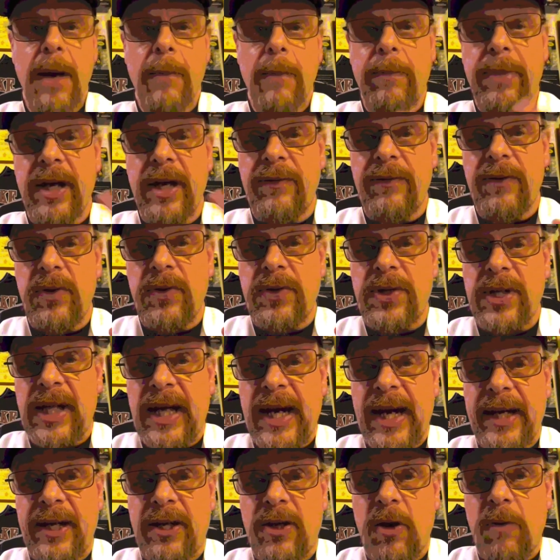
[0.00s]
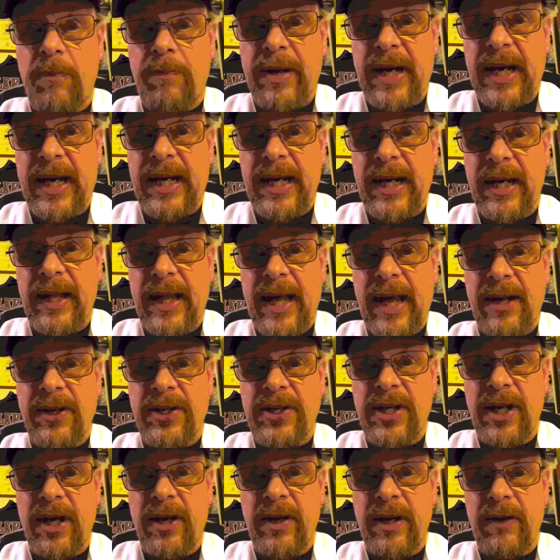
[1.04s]
But if you slide Kopech into that
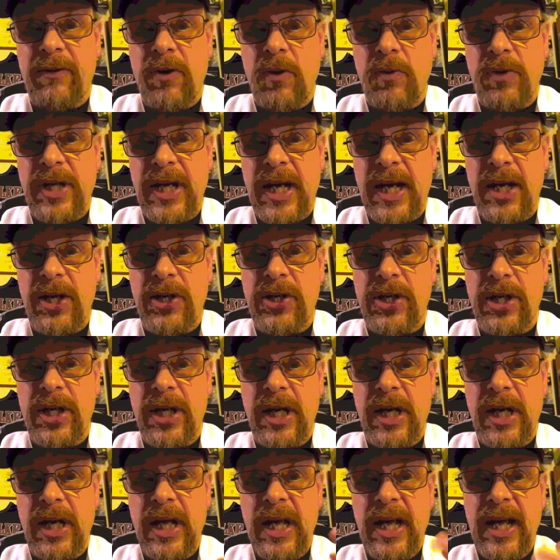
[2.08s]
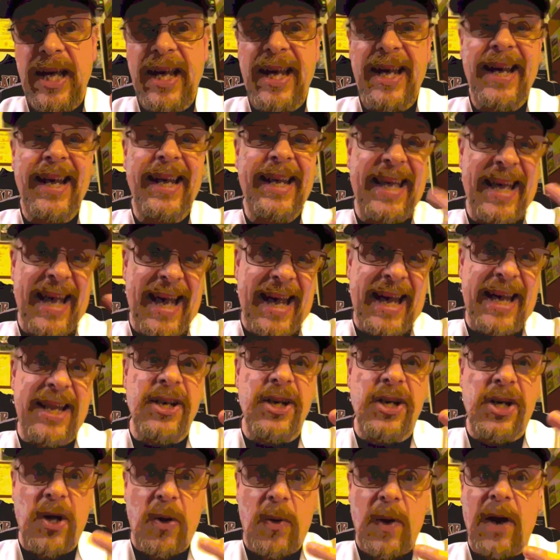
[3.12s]
starting rotation, yeah, you
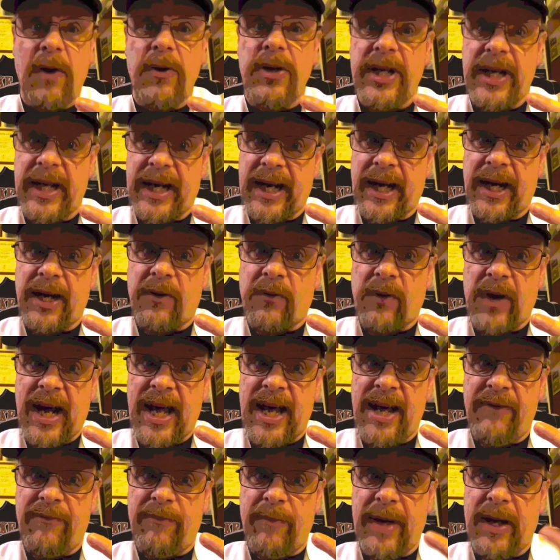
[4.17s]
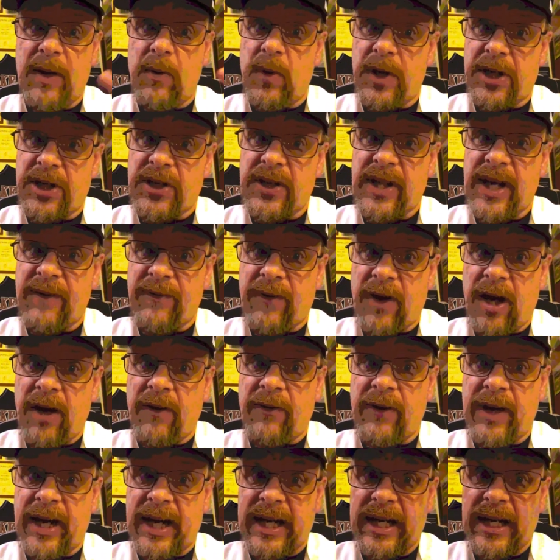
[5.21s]
go out and you get Graveman, which they've
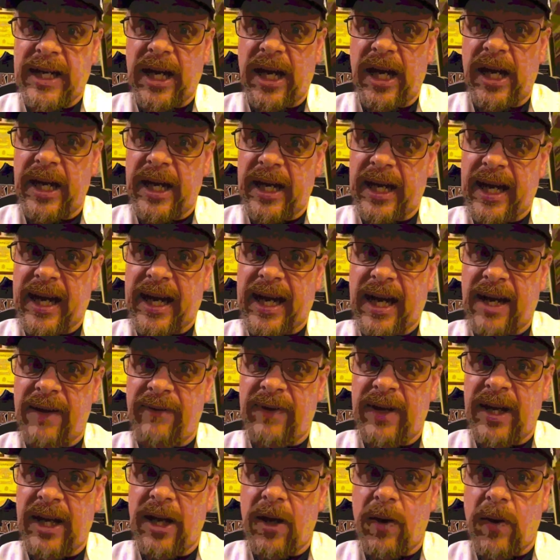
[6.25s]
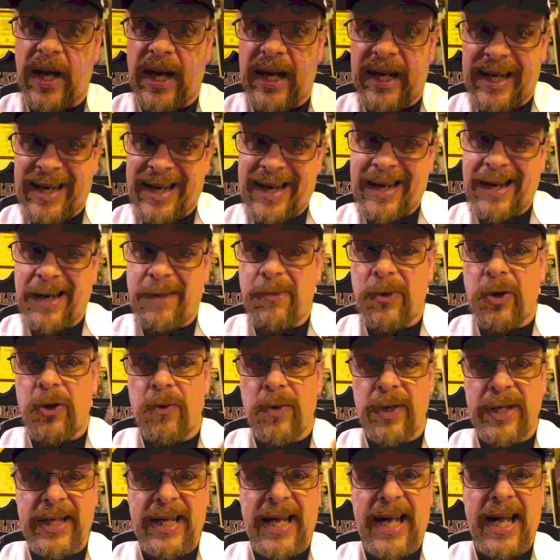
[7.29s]
already done, and I got a video on that, and I'm going to
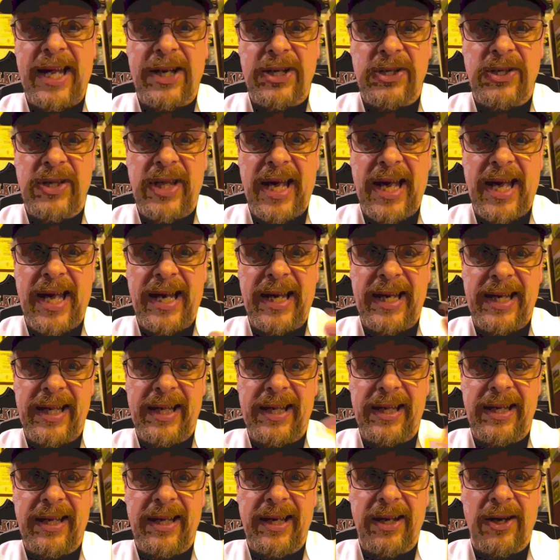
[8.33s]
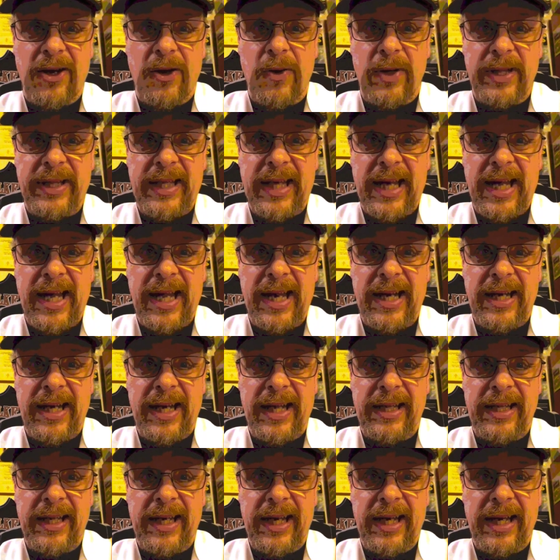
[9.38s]
attach that in, you know, at the end
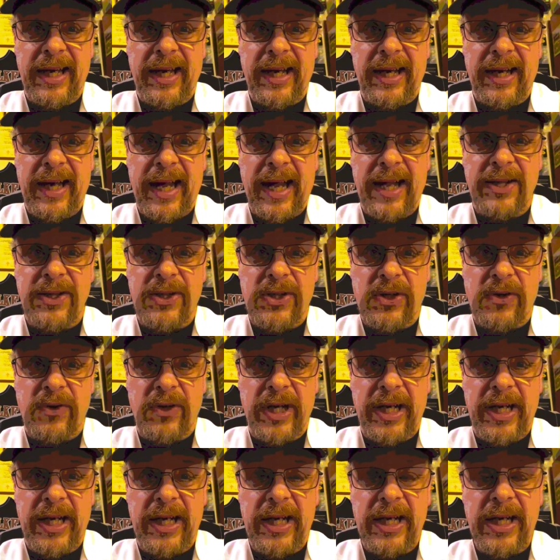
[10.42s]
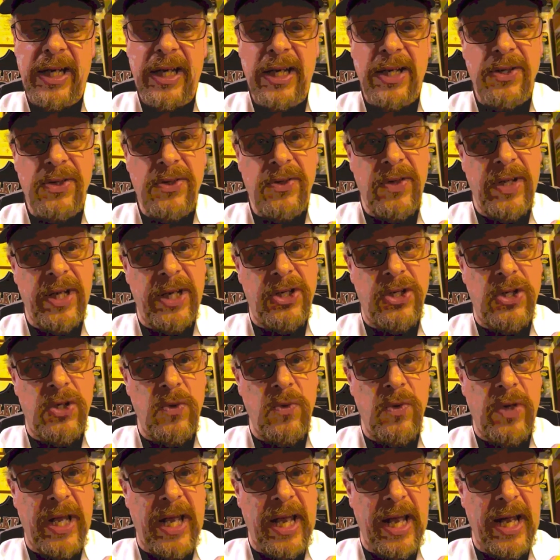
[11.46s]
on the uh, end screen so that you
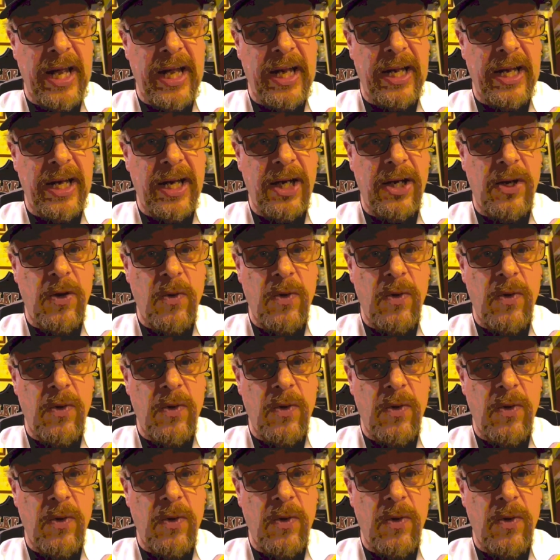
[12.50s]
can uh, go